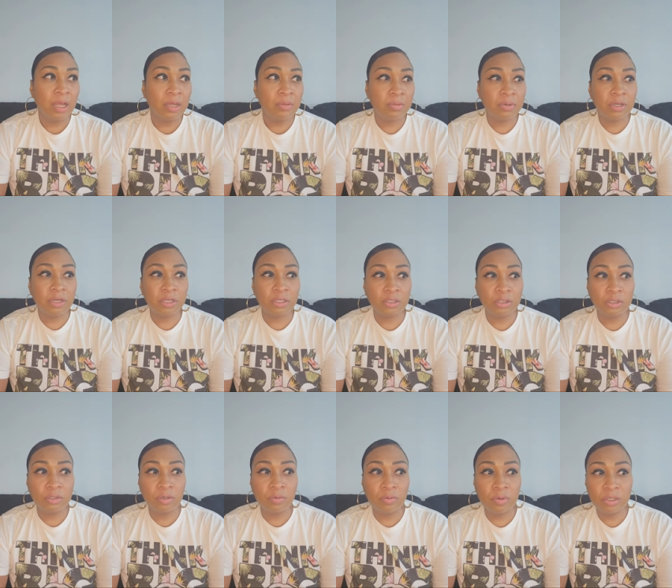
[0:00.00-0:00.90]
because
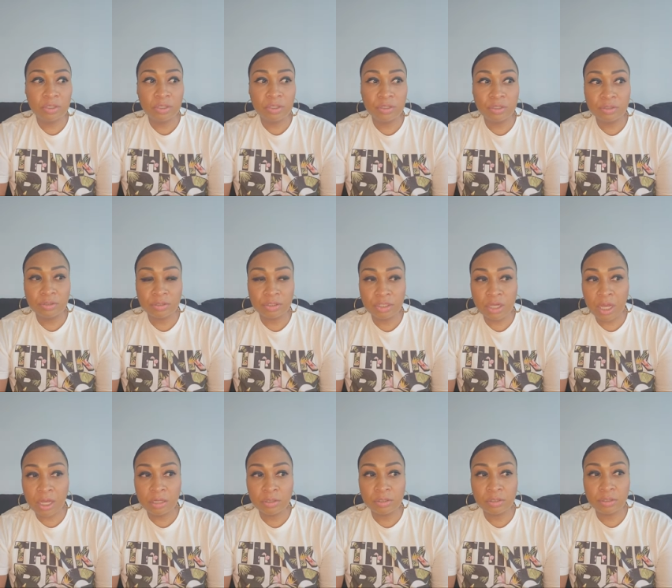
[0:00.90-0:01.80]
you don't want your
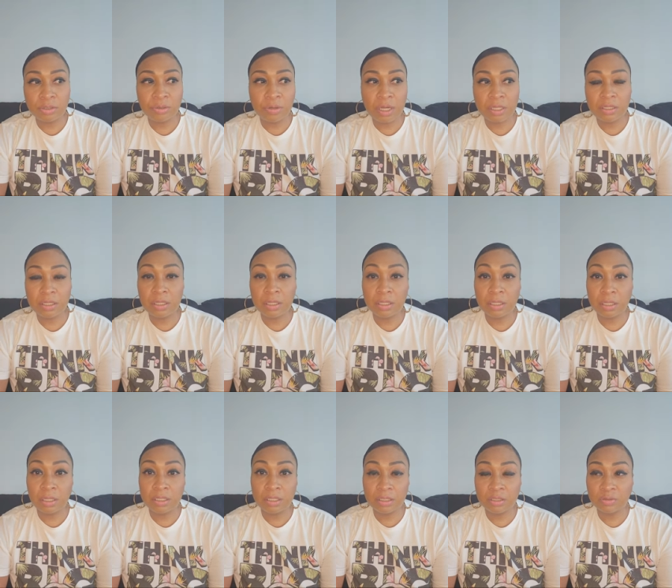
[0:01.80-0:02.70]
child to go out there
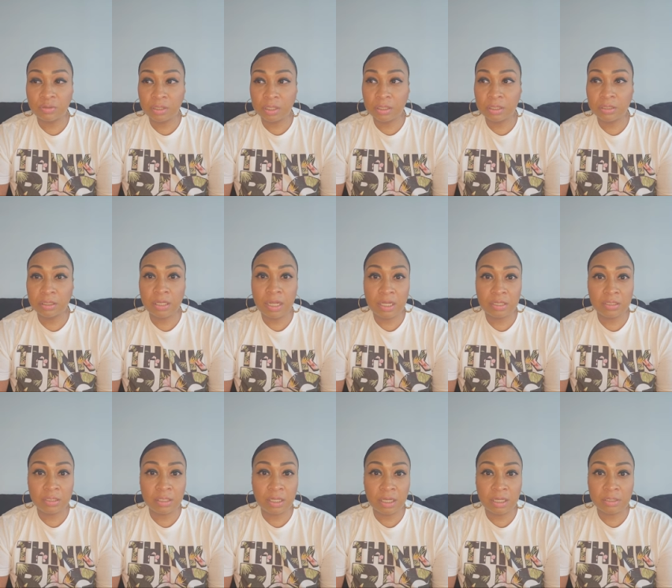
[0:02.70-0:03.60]
in this fucking
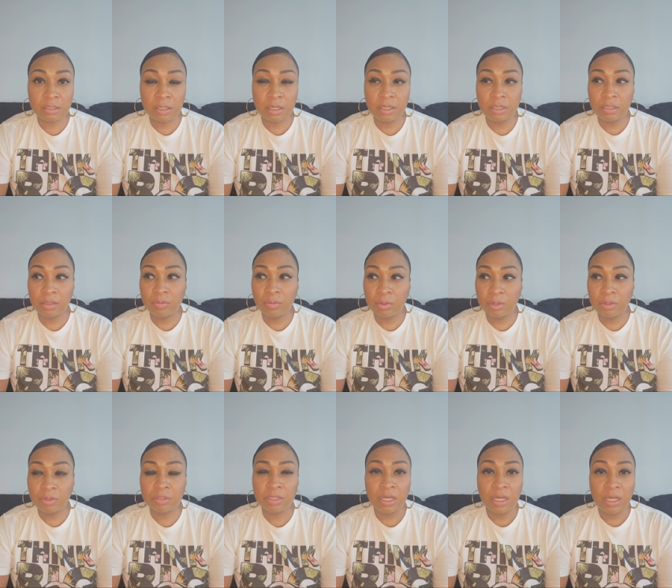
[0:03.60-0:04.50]
nasty ass ugly
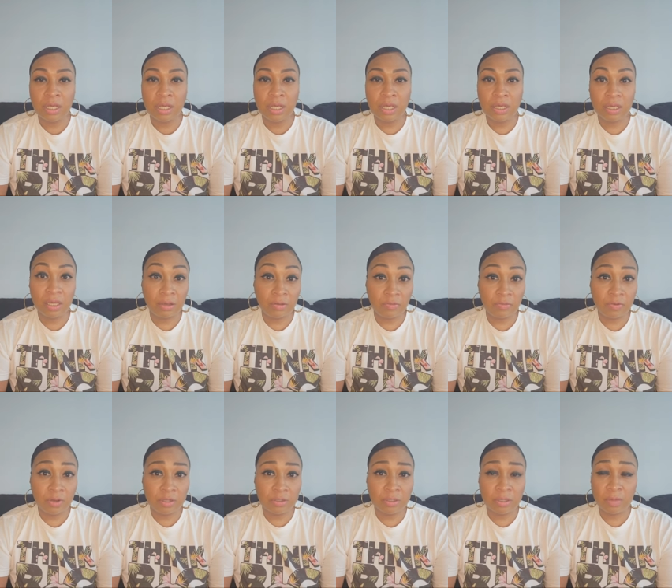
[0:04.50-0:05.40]
world and get
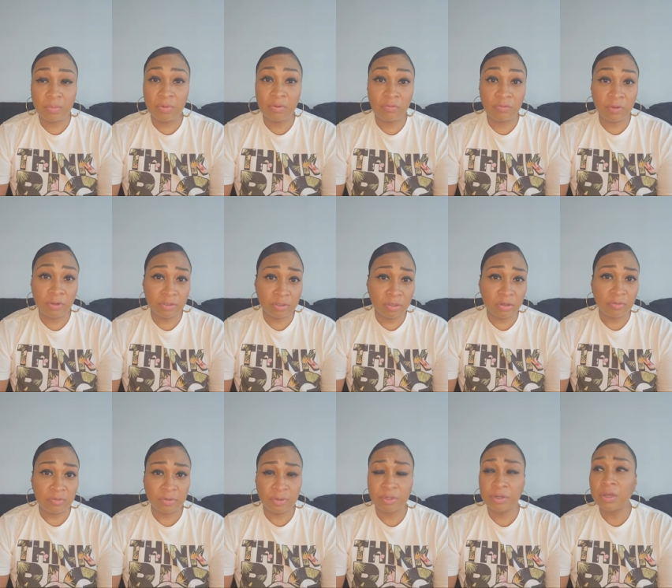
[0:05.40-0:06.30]
fucked up or fucked
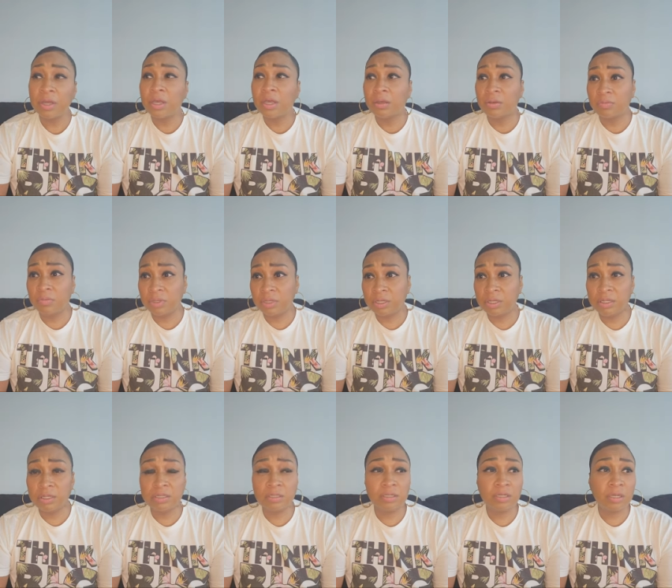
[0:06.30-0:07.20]
over.
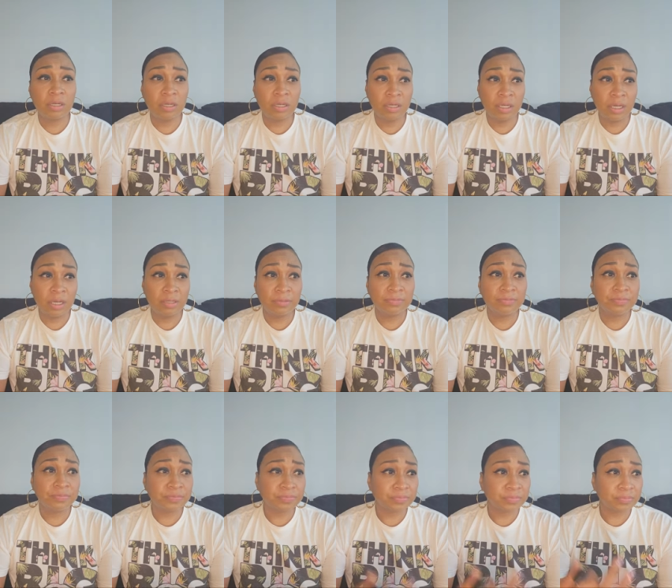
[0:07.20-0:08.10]
Because again,
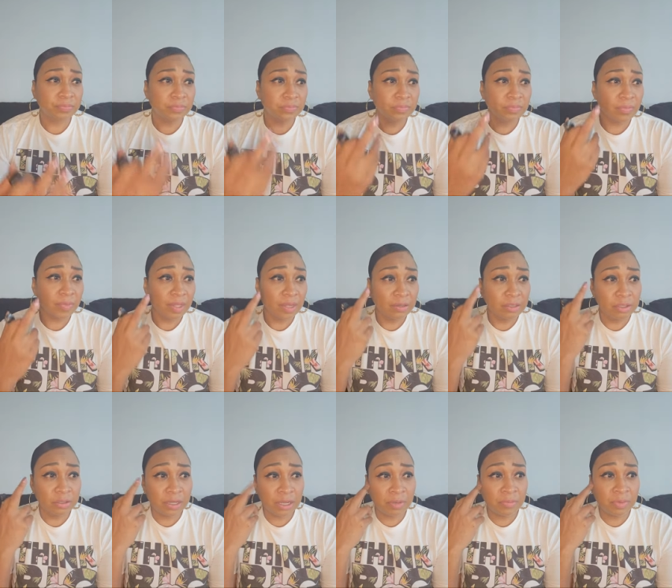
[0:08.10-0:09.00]

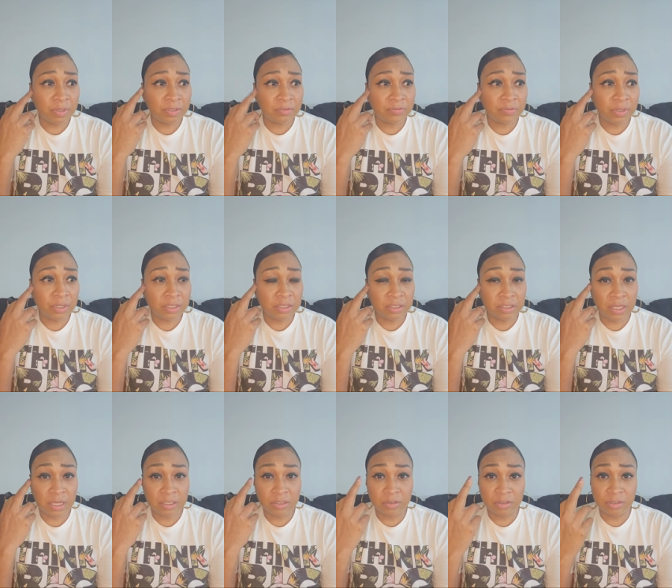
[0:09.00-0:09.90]
you have motherfuckers
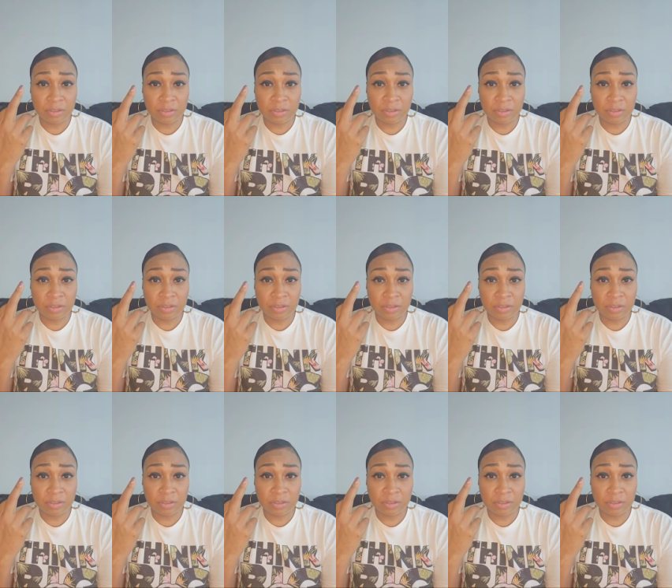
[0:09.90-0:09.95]
that